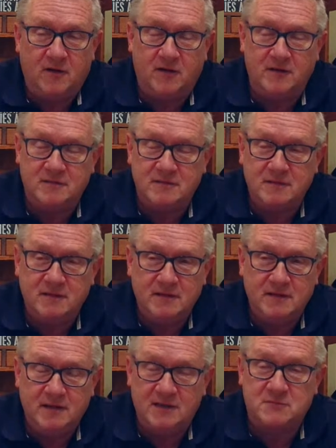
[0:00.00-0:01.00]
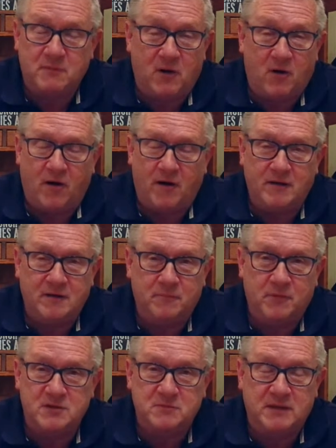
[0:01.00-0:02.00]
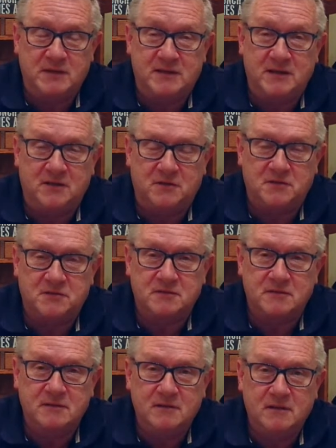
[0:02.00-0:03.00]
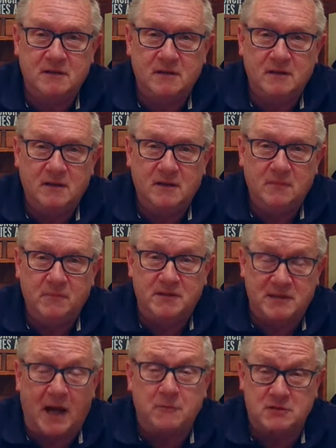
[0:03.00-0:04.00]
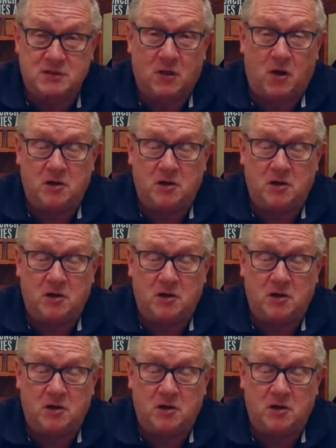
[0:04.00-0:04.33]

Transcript: Oh, it hits my heart. It brings me to tears because I was